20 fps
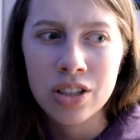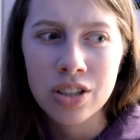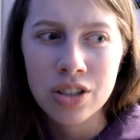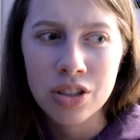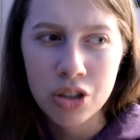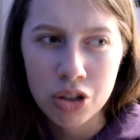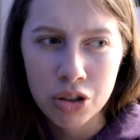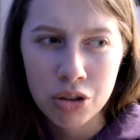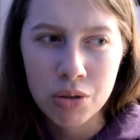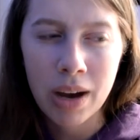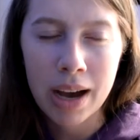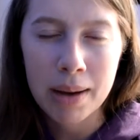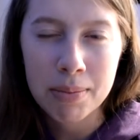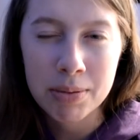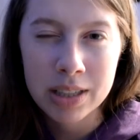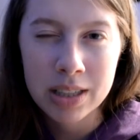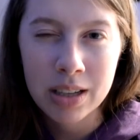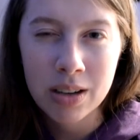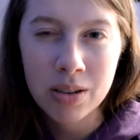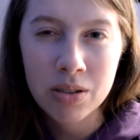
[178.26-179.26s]
two
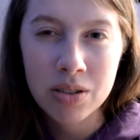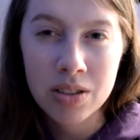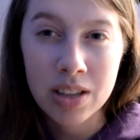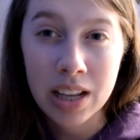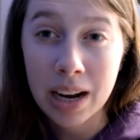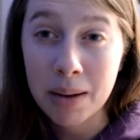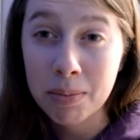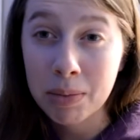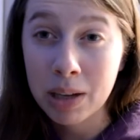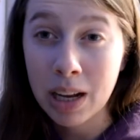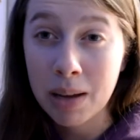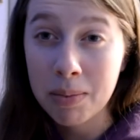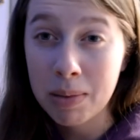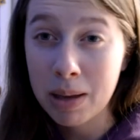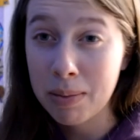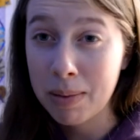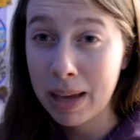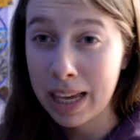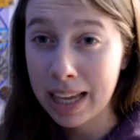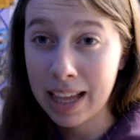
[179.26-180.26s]
episodes, then I'm going to
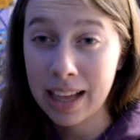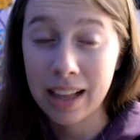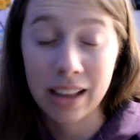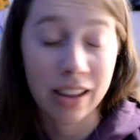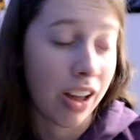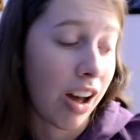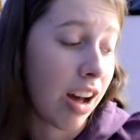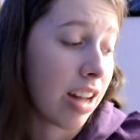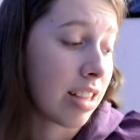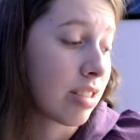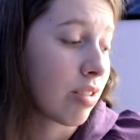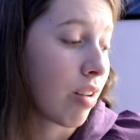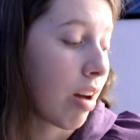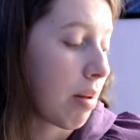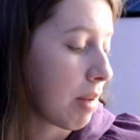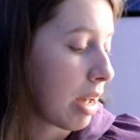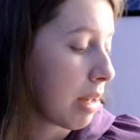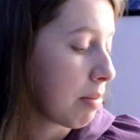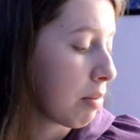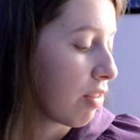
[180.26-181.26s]
be making a lot. So I
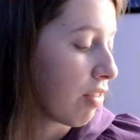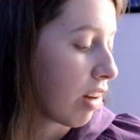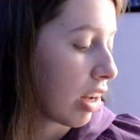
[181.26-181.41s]
might move